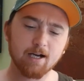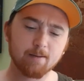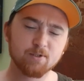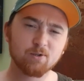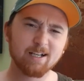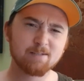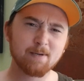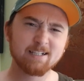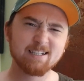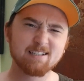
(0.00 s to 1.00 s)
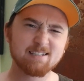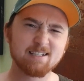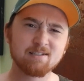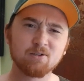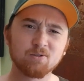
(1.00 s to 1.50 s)
So I expect his
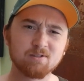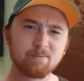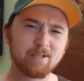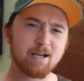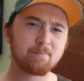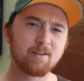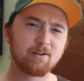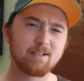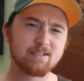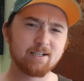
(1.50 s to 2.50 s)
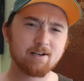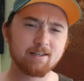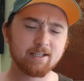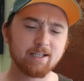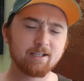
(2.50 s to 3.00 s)
assist totals to be up there this year. I
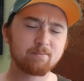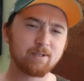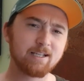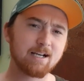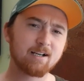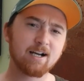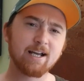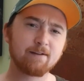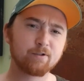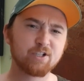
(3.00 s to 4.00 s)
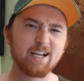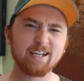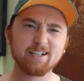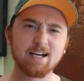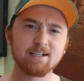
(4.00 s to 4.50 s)
think he can be that guy averaging
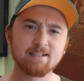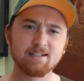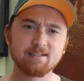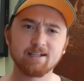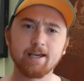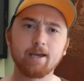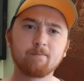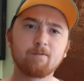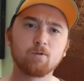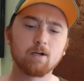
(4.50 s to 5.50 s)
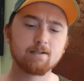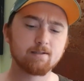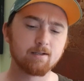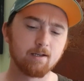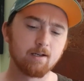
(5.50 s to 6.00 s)
8-9 assists a game for
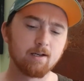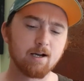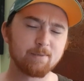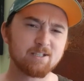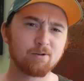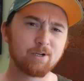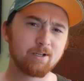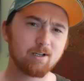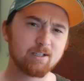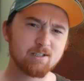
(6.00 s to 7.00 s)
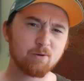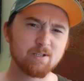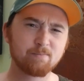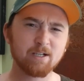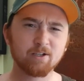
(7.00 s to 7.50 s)
us. He's
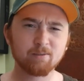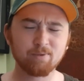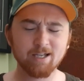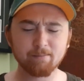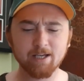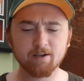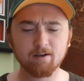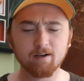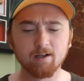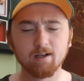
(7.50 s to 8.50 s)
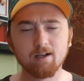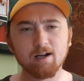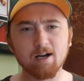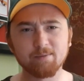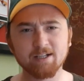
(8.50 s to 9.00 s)
always been a good playmaker.
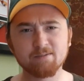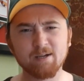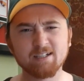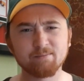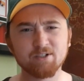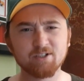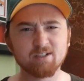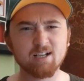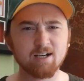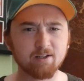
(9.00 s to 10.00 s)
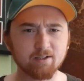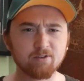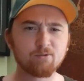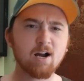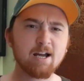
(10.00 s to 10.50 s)
I expect him to just kind of
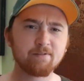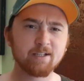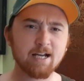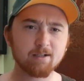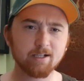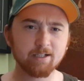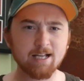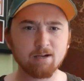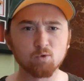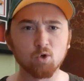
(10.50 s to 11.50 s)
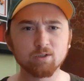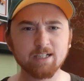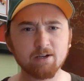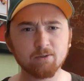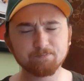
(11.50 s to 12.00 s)
thrive in that role
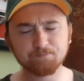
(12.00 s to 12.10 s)
now,